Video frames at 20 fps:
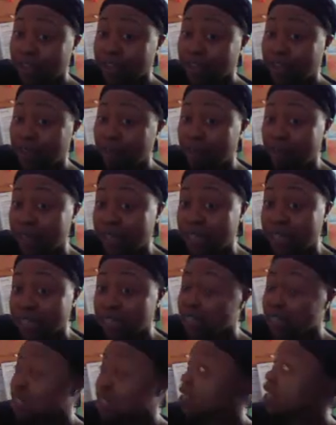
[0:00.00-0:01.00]
That
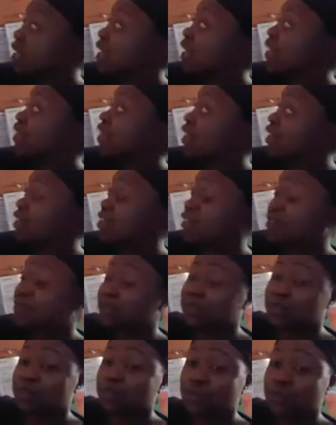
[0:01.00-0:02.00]
means that
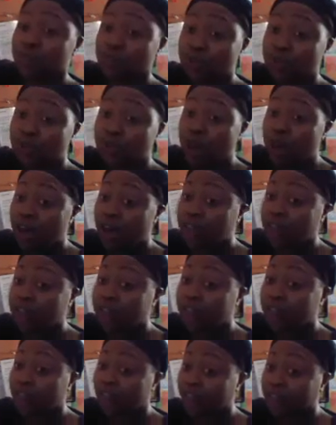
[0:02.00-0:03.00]
there's two other
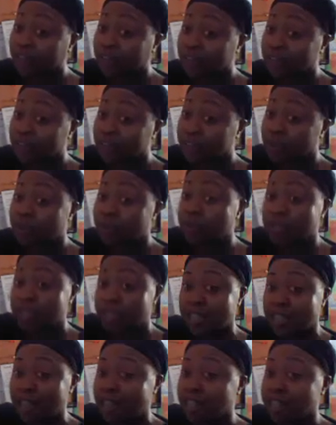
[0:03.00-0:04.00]
factors
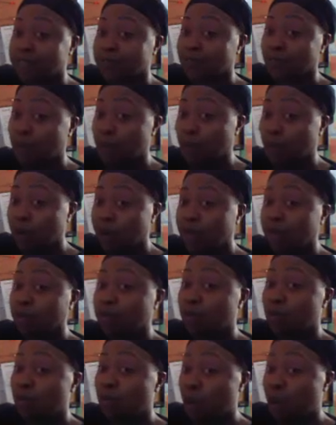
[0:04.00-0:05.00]
besides 4
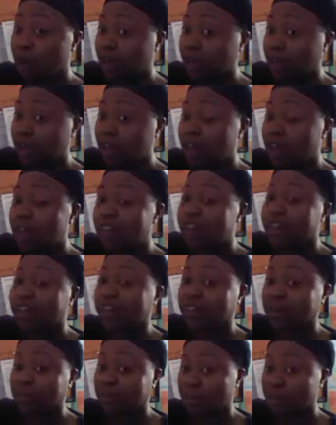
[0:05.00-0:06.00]
and 1
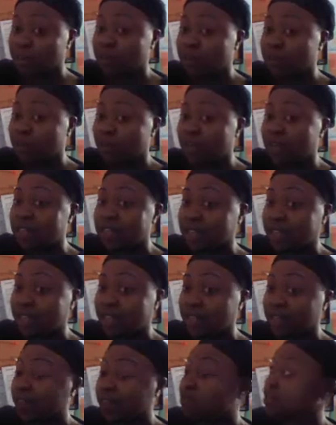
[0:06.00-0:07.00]
that can multiply
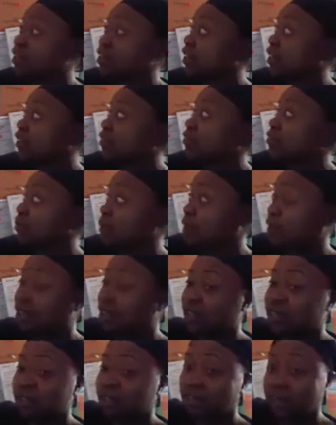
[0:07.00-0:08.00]
together to give
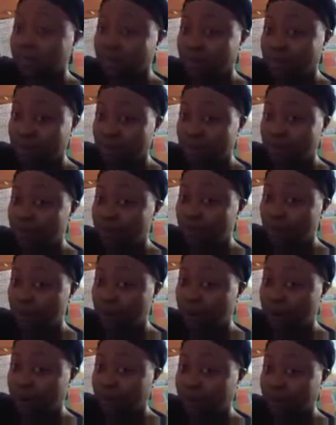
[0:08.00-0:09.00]
me
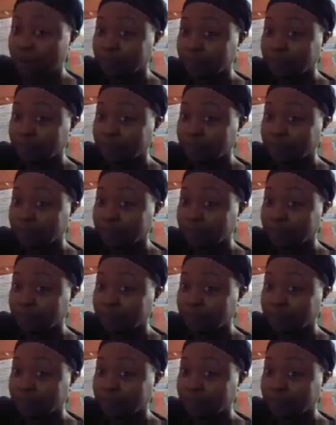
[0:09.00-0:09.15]
4.